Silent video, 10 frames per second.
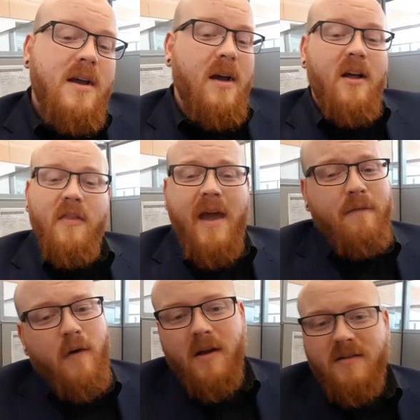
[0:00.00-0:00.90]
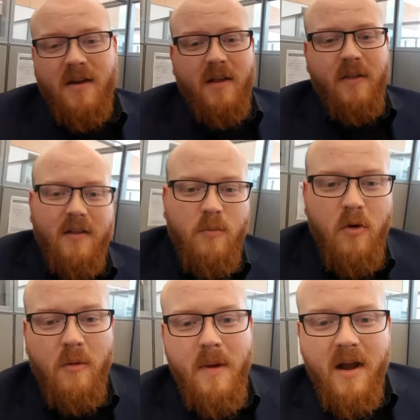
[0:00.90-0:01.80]
On that front, that's
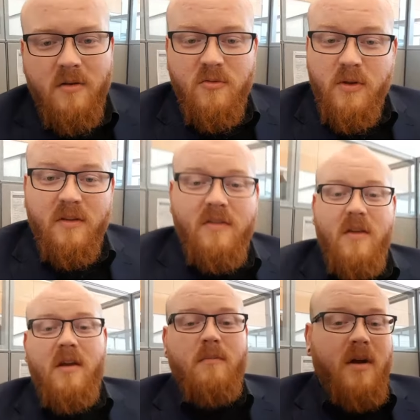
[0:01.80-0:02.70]
more management's thing,